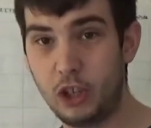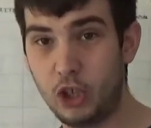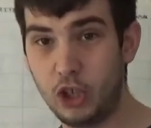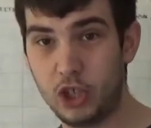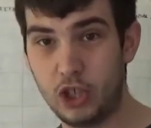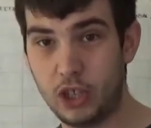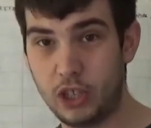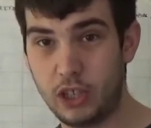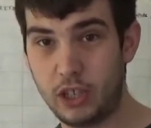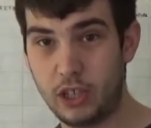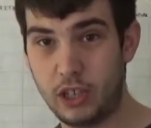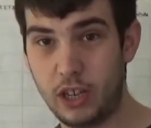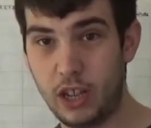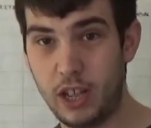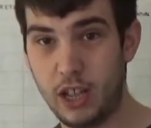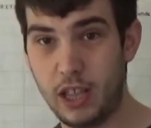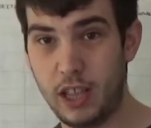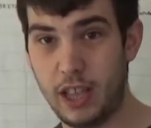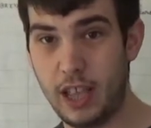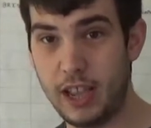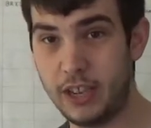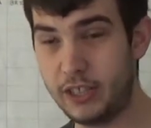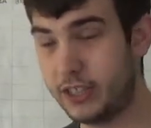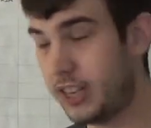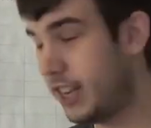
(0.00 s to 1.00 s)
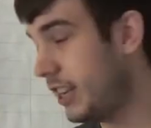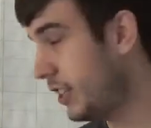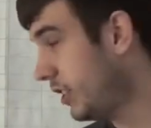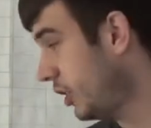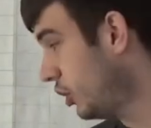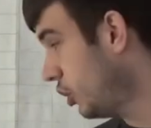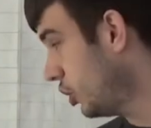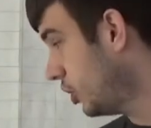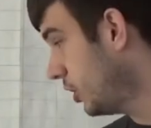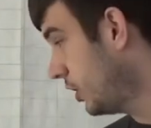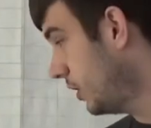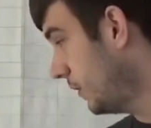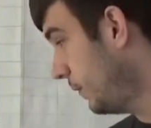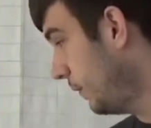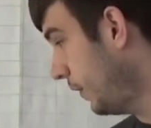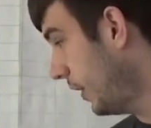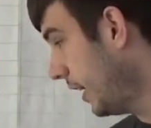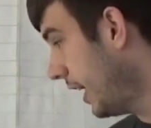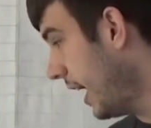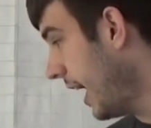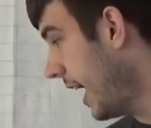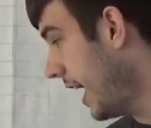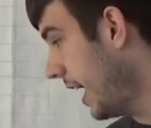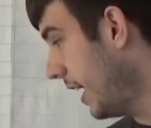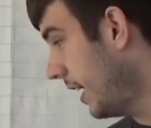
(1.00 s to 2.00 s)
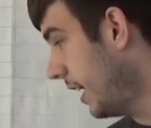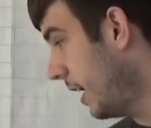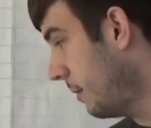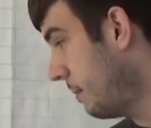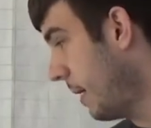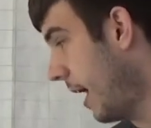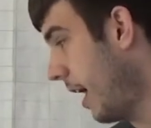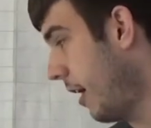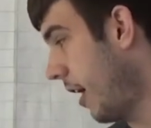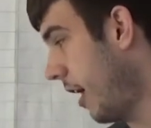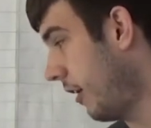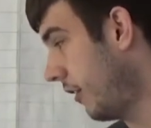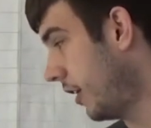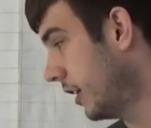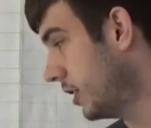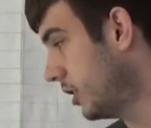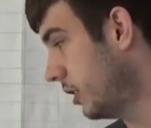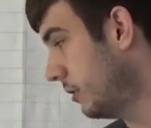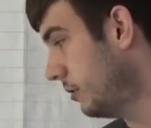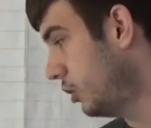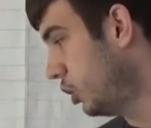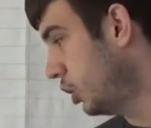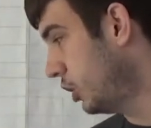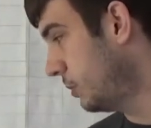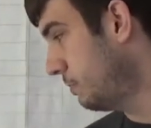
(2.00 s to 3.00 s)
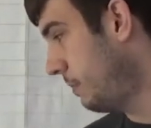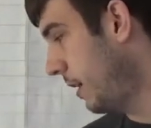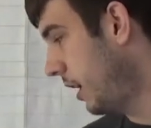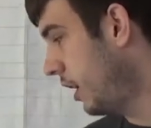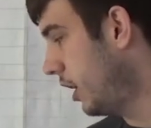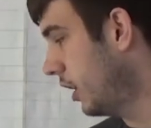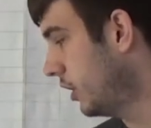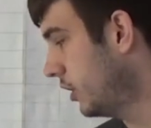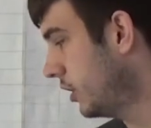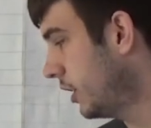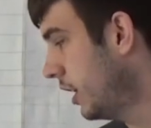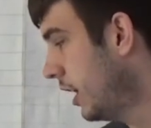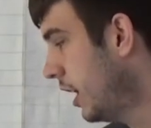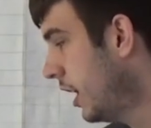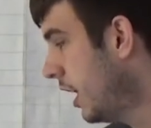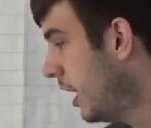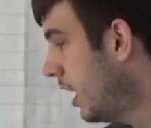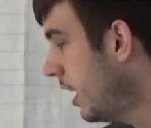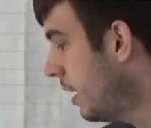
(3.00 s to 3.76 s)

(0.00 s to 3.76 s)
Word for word: just it's easy just to forget about Ericsson just because